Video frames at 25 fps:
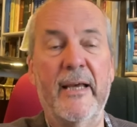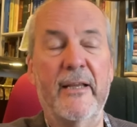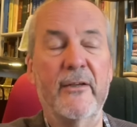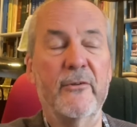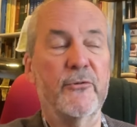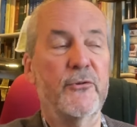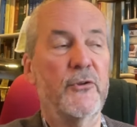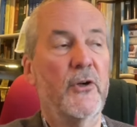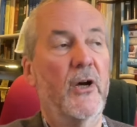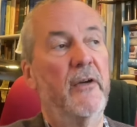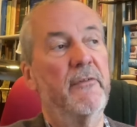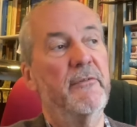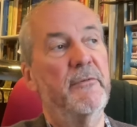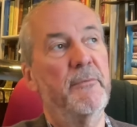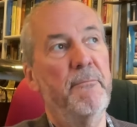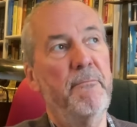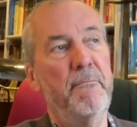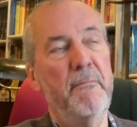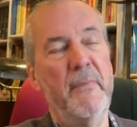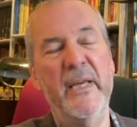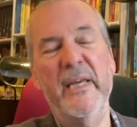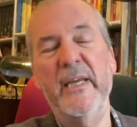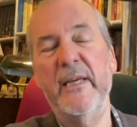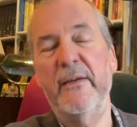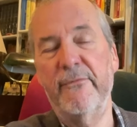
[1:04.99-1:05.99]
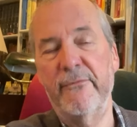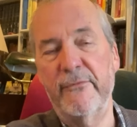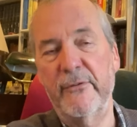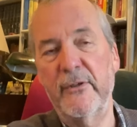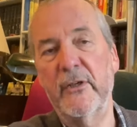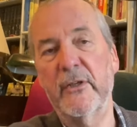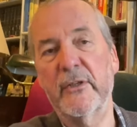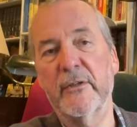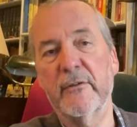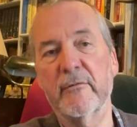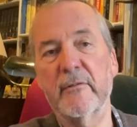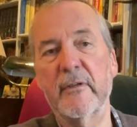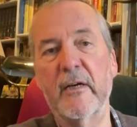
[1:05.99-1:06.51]
That drives me
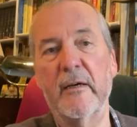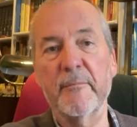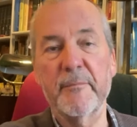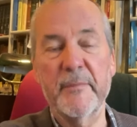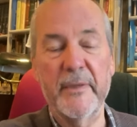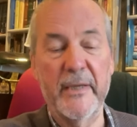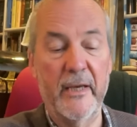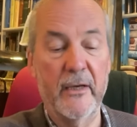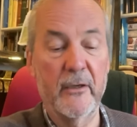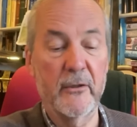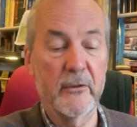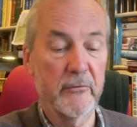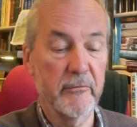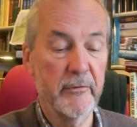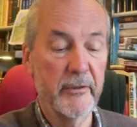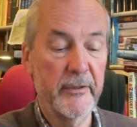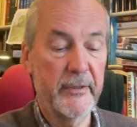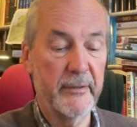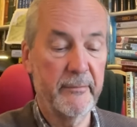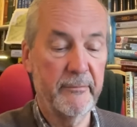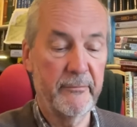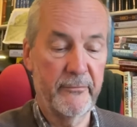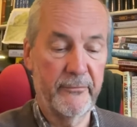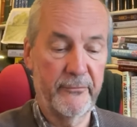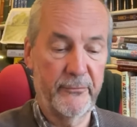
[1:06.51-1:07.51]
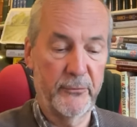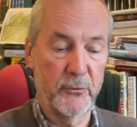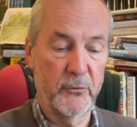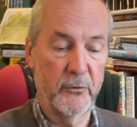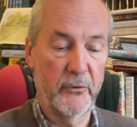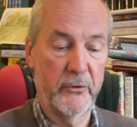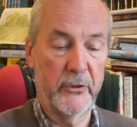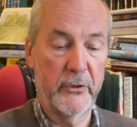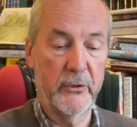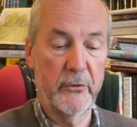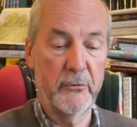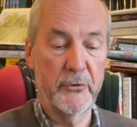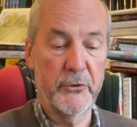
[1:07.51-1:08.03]
further up the algorithm
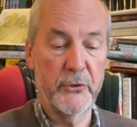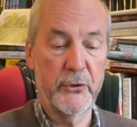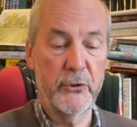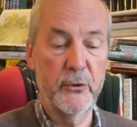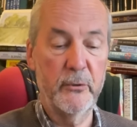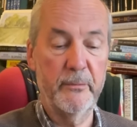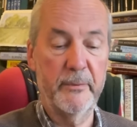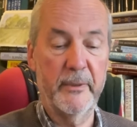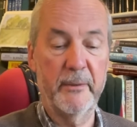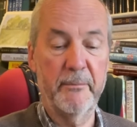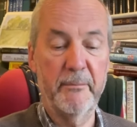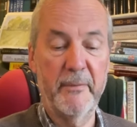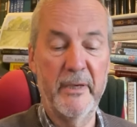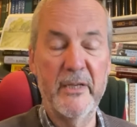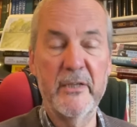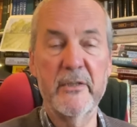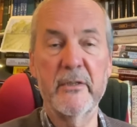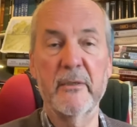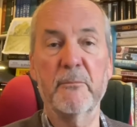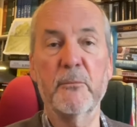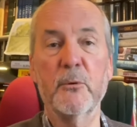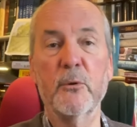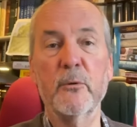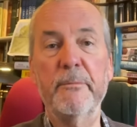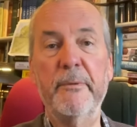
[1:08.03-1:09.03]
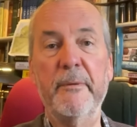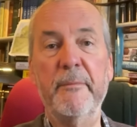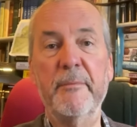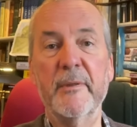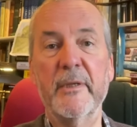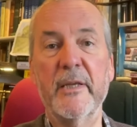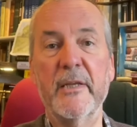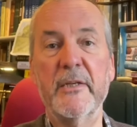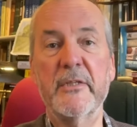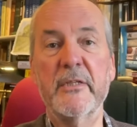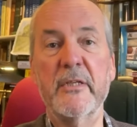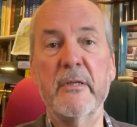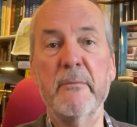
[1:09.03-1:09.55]
for YouTube and means that more people
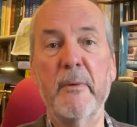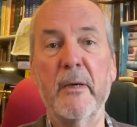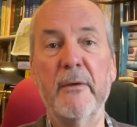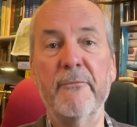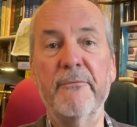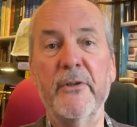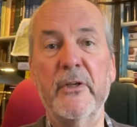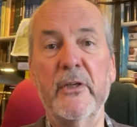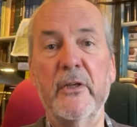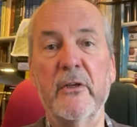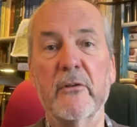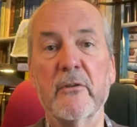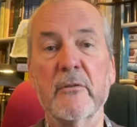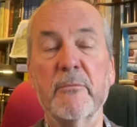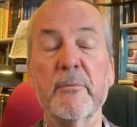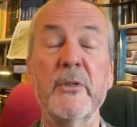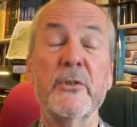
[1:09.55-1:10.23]
get to see my videos,